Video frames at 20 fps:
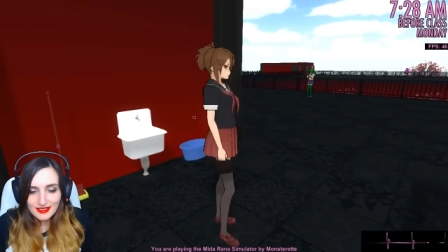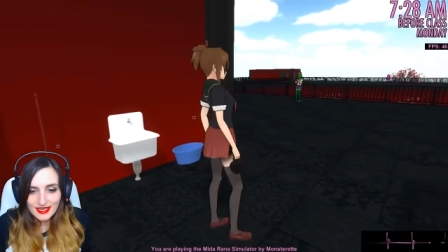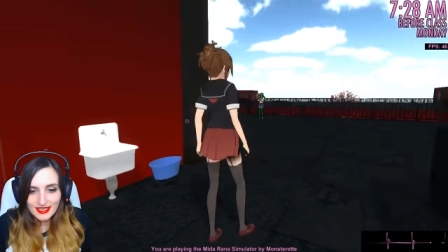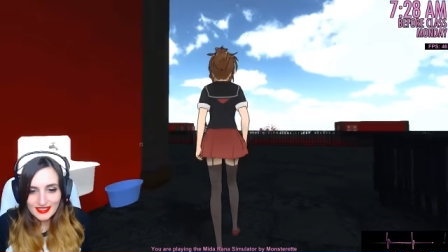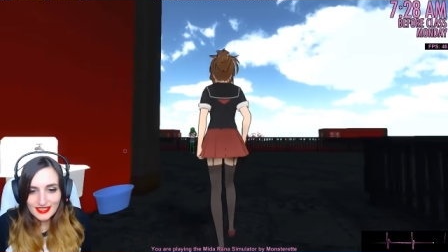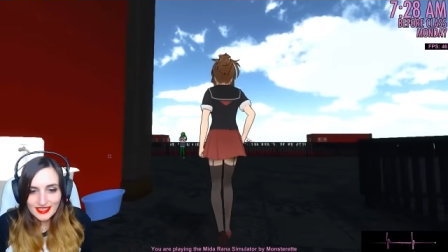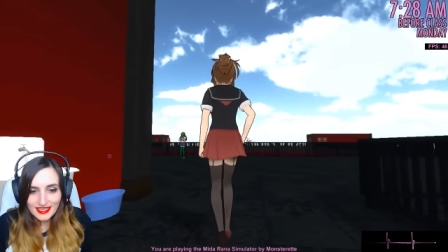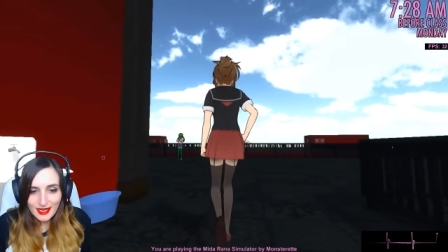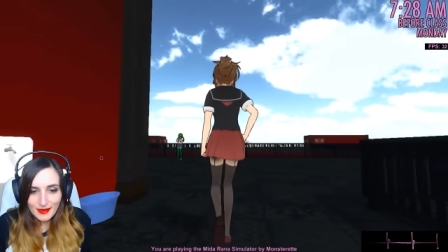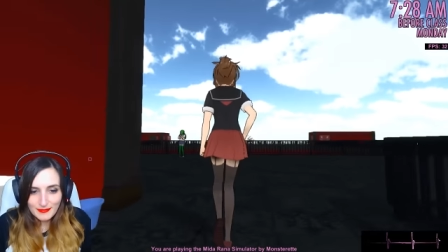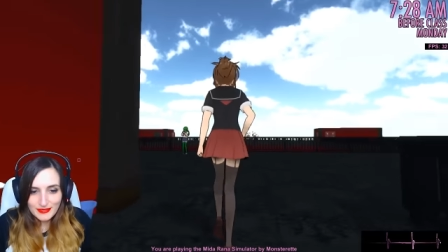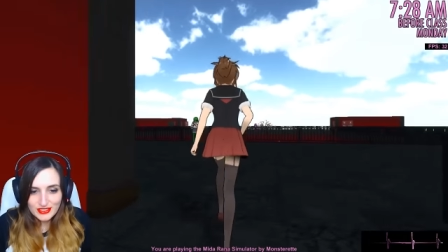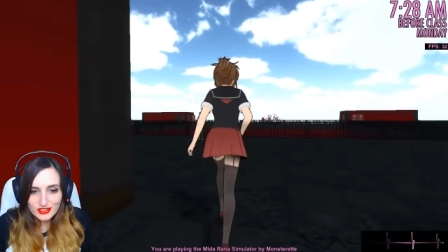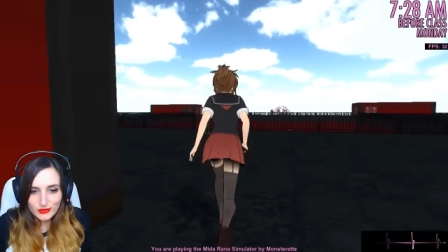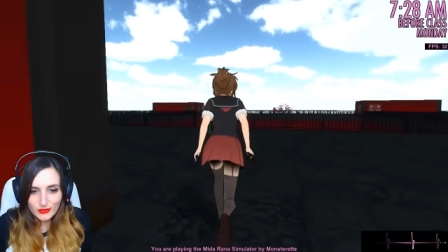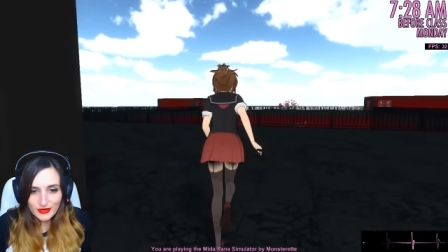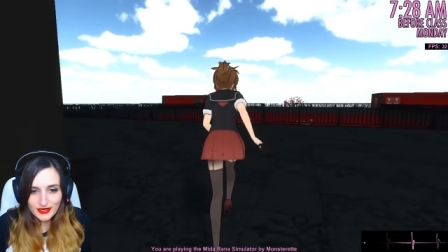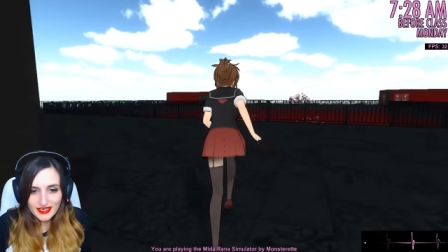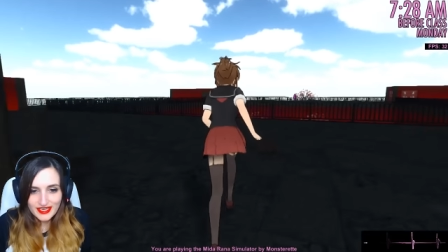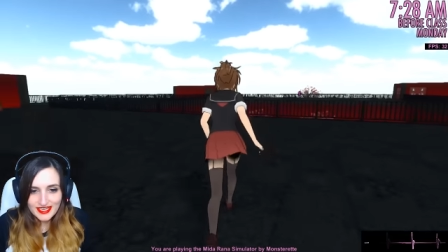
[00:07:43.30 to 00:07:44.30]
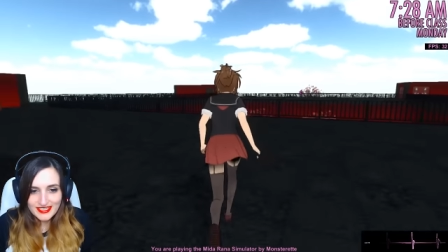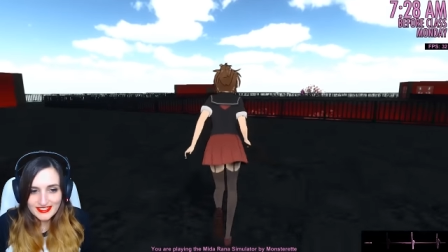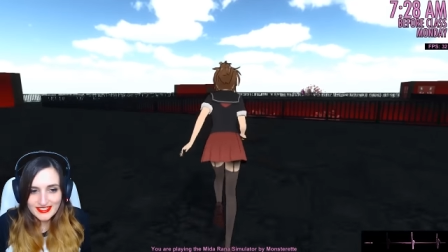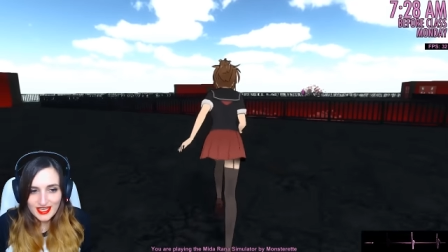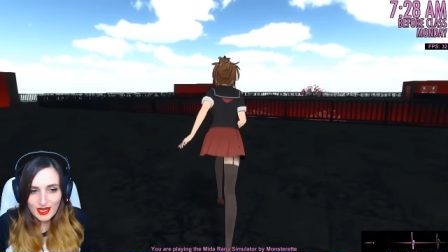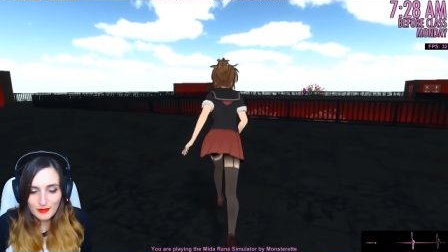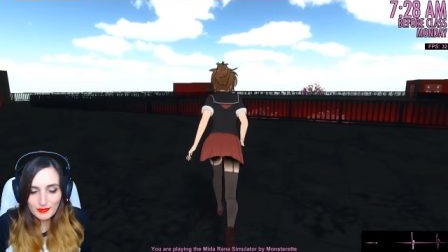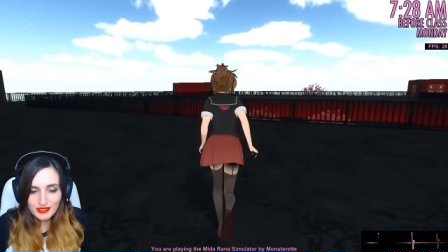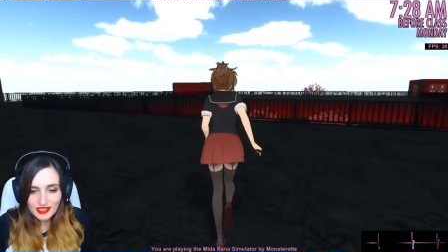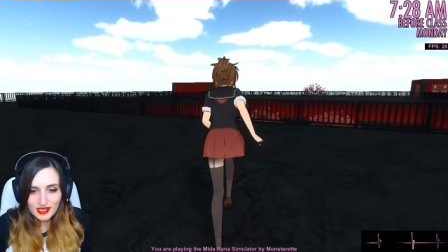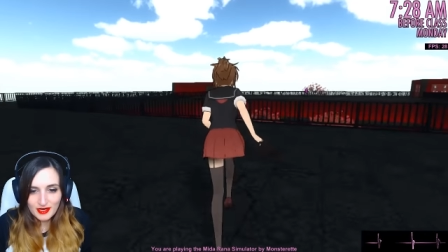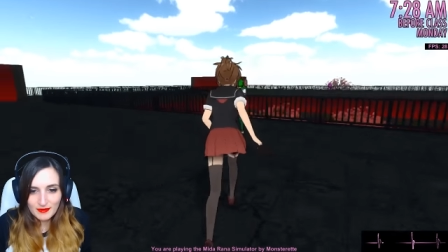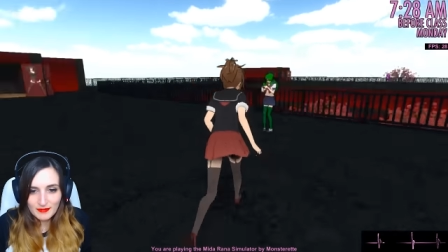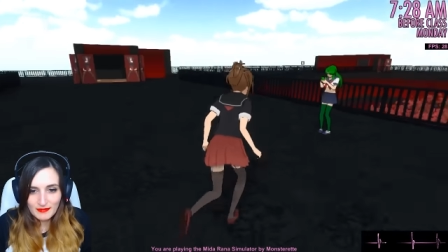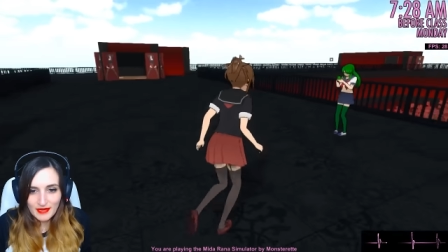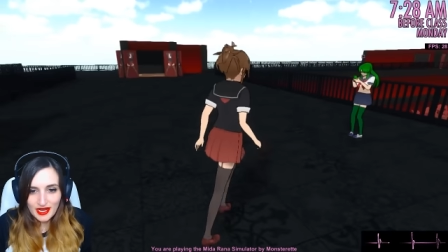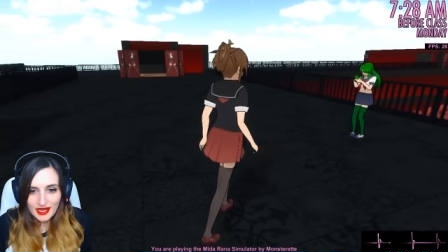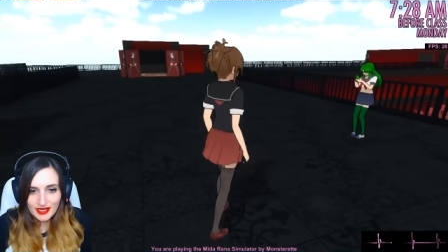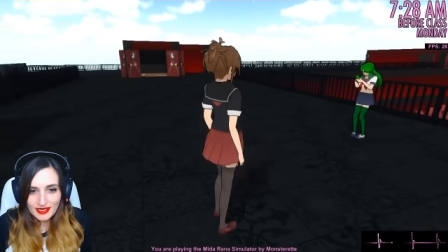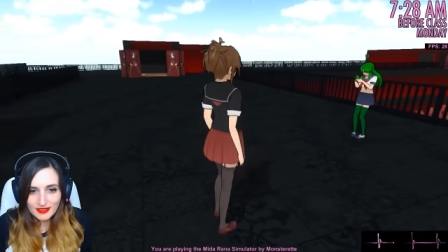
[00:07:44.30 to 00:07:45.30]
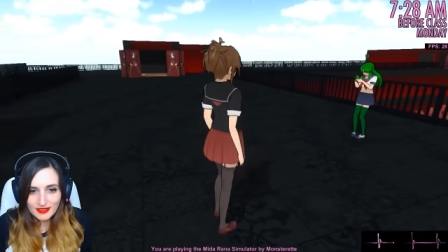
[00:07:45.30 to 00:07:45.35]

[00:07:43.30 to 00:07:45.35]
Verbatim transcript: I like how Midori has now become my